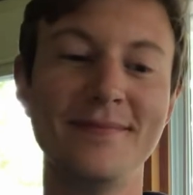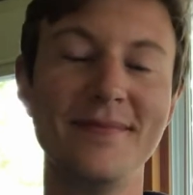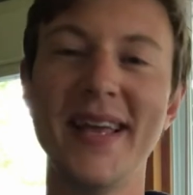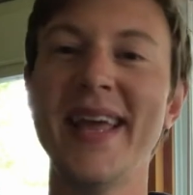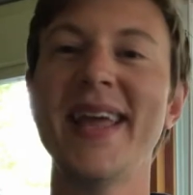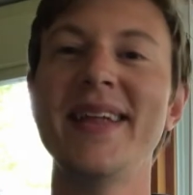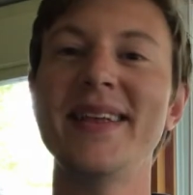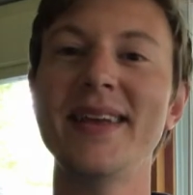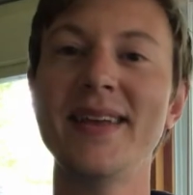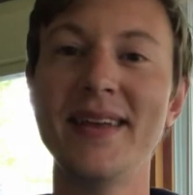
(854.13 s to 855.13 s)

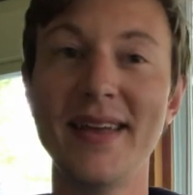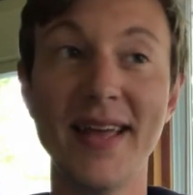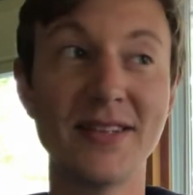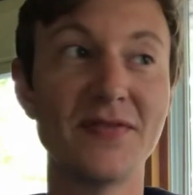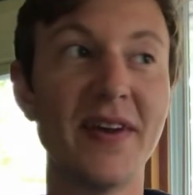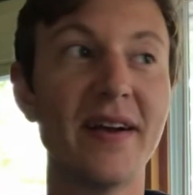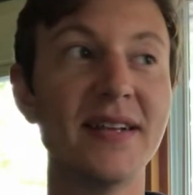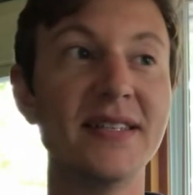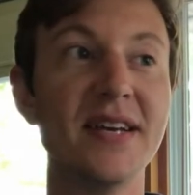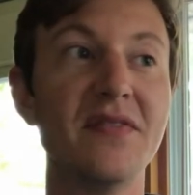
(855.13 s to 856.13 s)
it's very
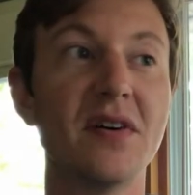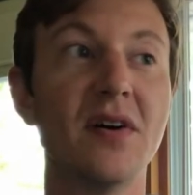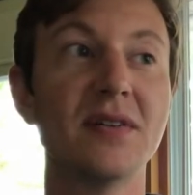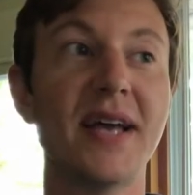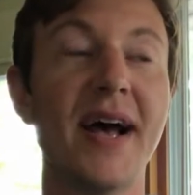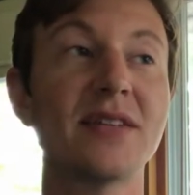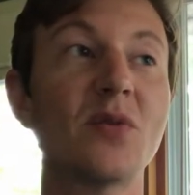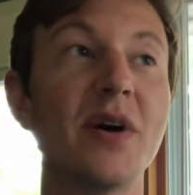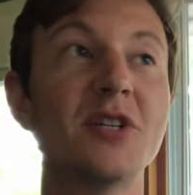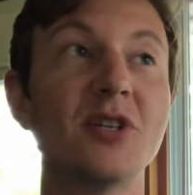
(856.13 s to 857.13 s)
difficult to ask
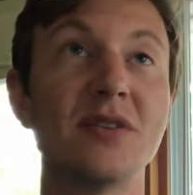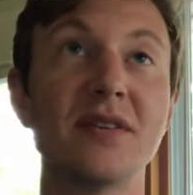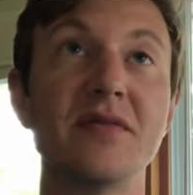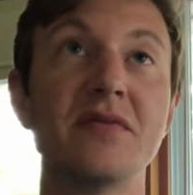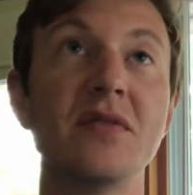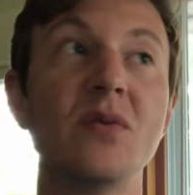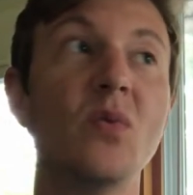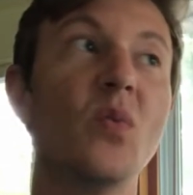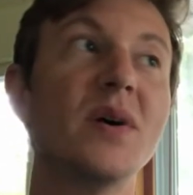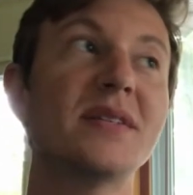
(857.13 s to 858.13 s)
questions of,
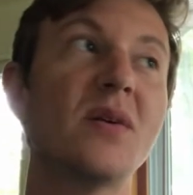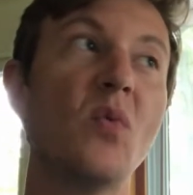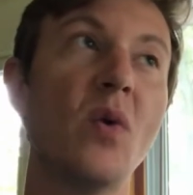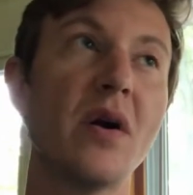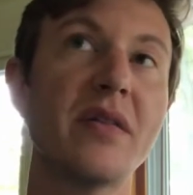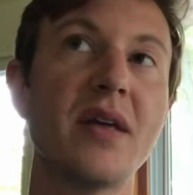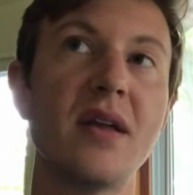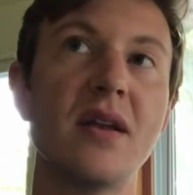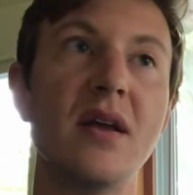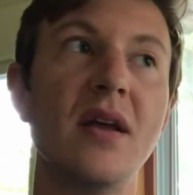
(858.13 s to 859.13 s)
was it worth it?
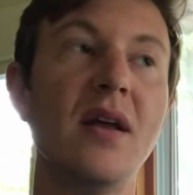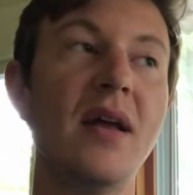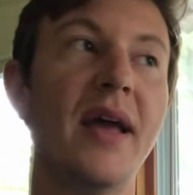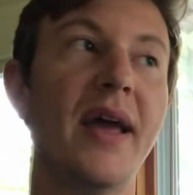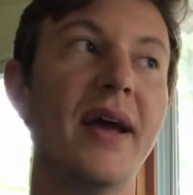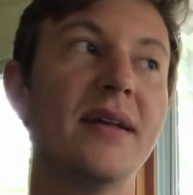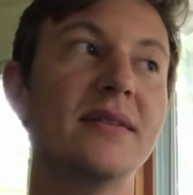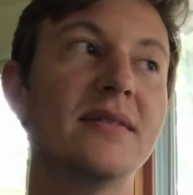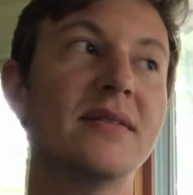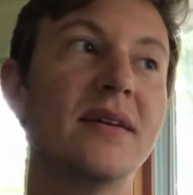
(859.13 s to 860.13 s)

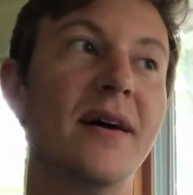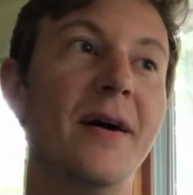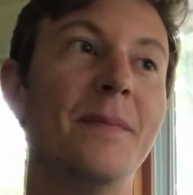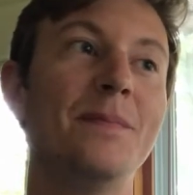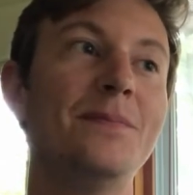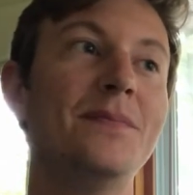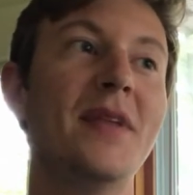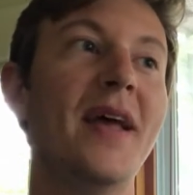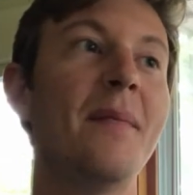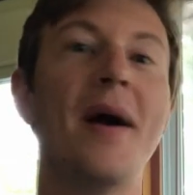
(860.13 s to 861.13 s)
And
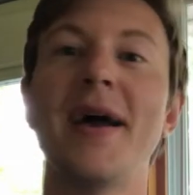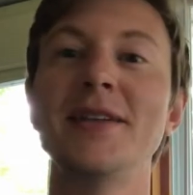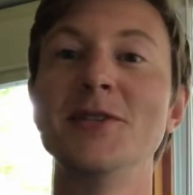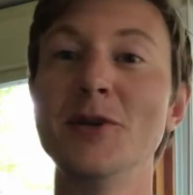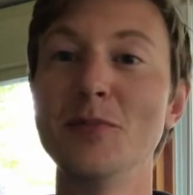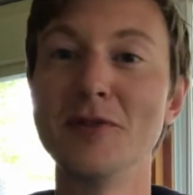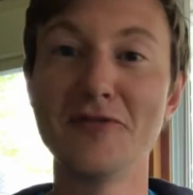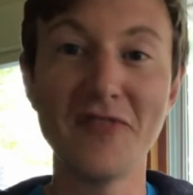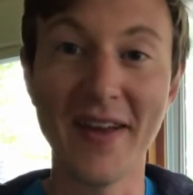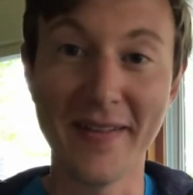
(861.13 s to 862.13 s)
am I doomed to
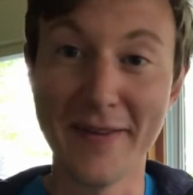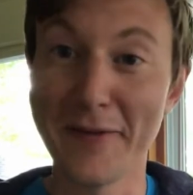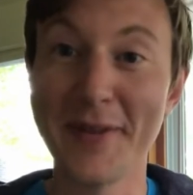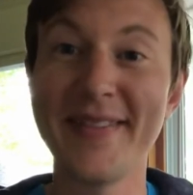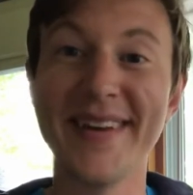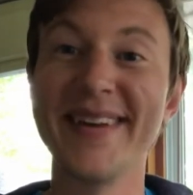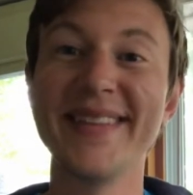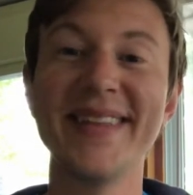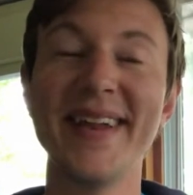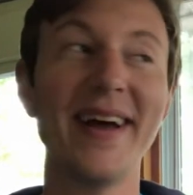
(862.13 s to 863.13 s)
fail everything
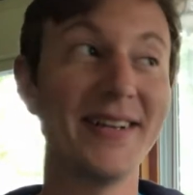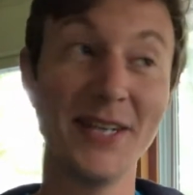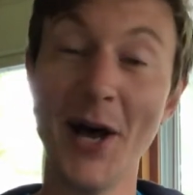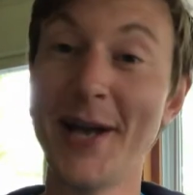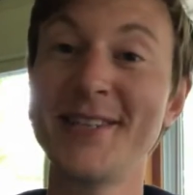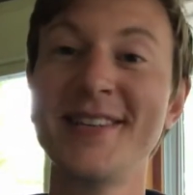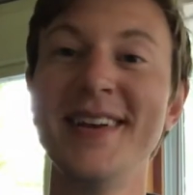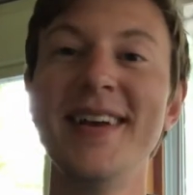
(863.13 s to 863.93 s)
that I touch?